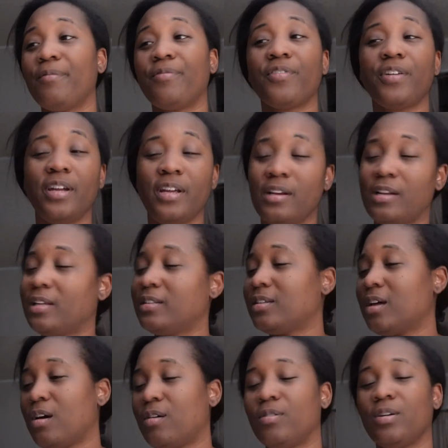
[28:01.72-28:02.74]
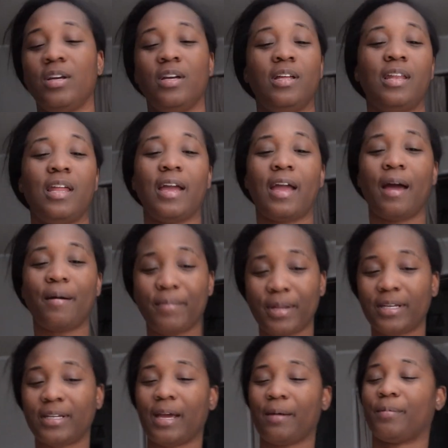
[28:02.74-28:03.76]
I'm free, let's go. Like, I'm
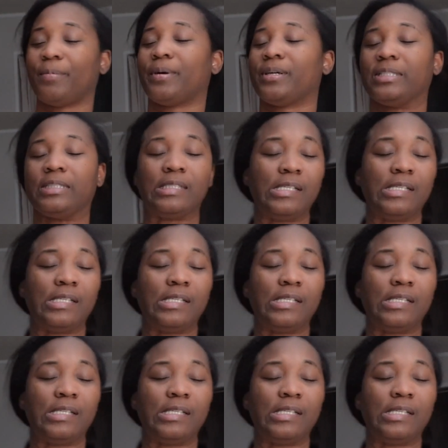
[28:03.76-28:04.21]
that type of person.